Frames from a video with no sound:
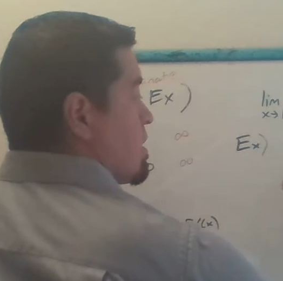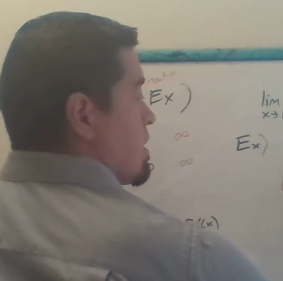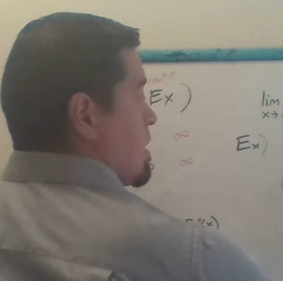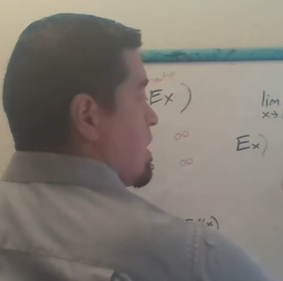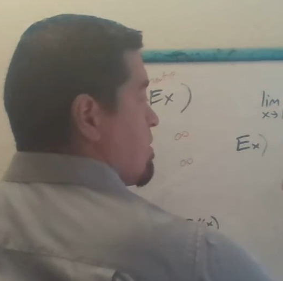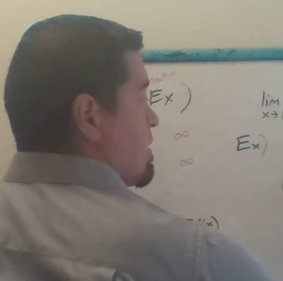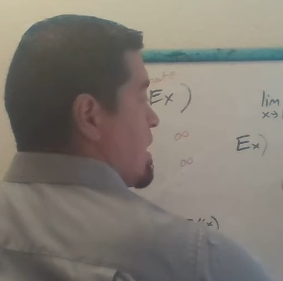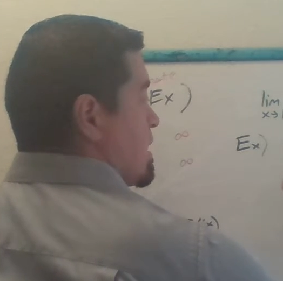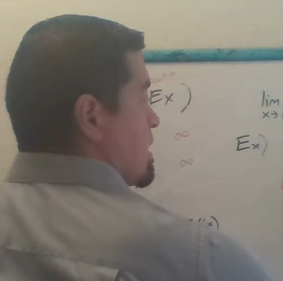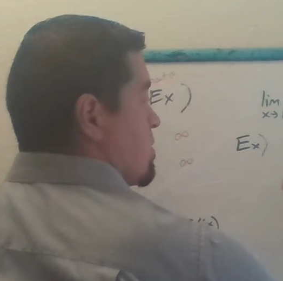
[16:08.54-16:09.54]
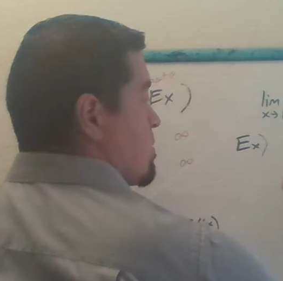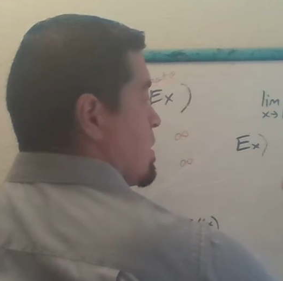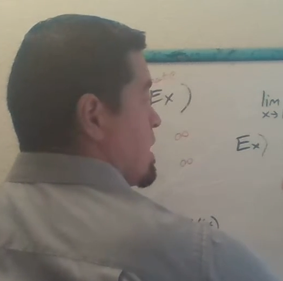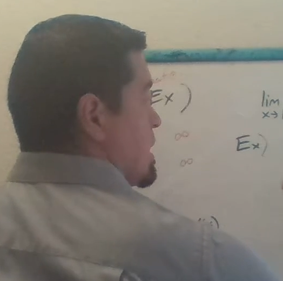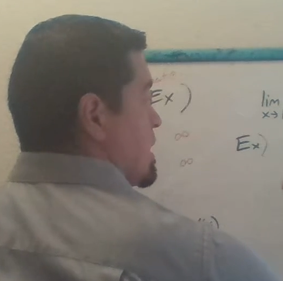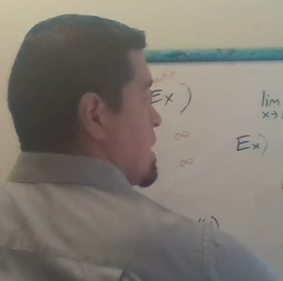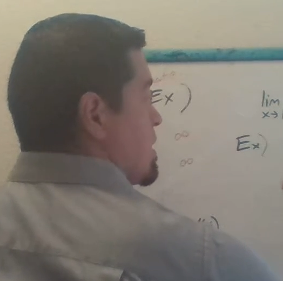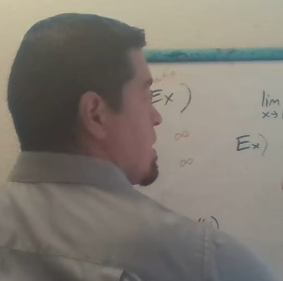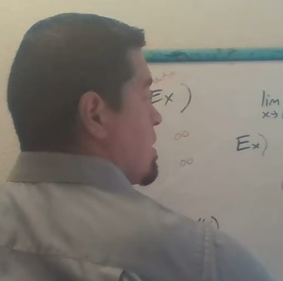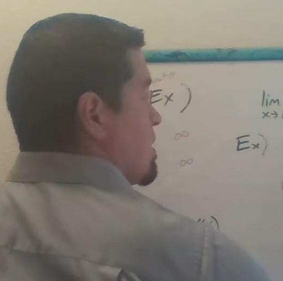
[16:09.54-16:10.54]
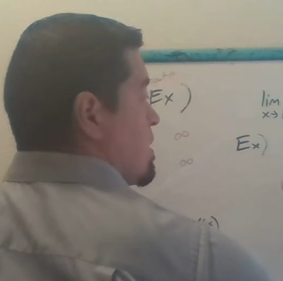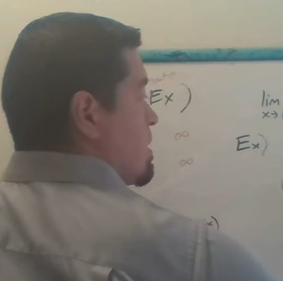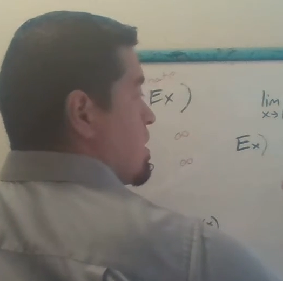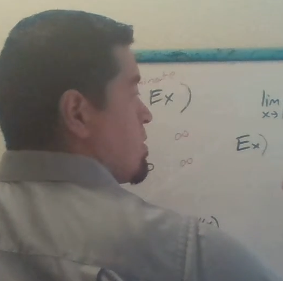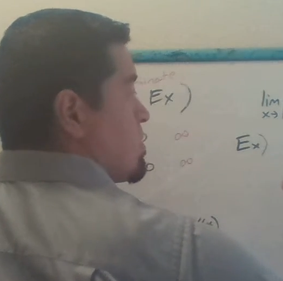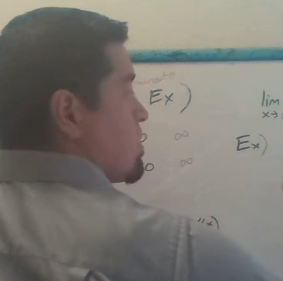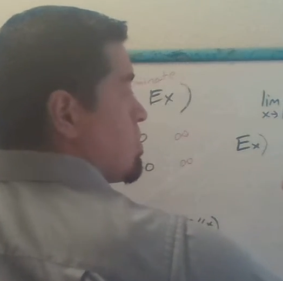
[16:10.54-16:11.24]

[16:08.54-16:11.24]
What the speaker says: of ln 1. Well,